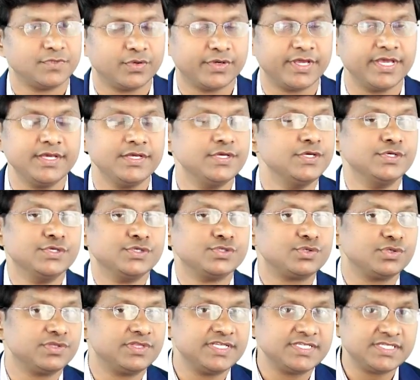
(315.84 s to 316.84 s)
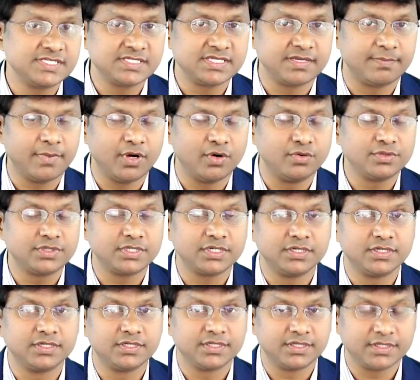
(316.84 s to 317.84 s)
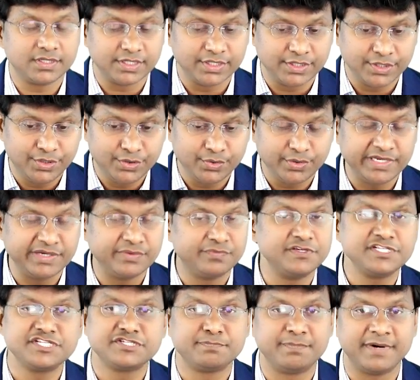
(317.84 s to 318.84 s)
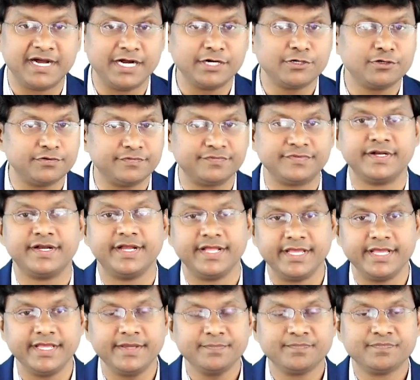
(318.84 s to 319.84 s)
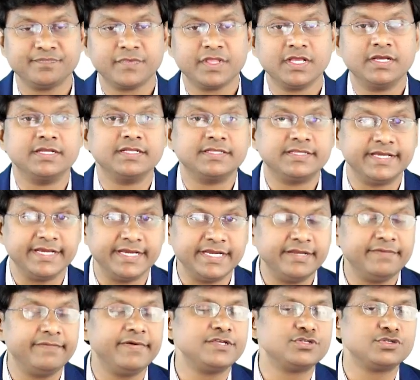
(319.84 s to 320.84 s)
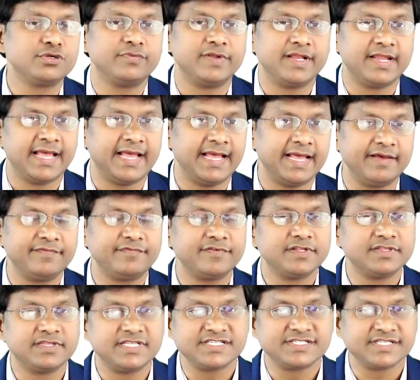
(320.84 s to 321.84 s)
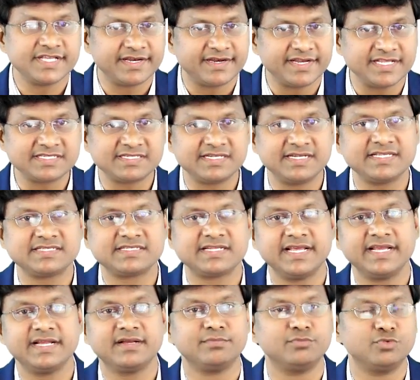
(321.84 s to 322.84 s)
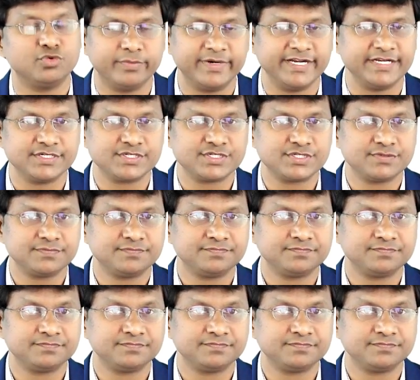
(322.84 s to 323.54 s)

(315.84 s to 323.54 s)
okay so this is about during which part of the day the individual will have this restless leg movements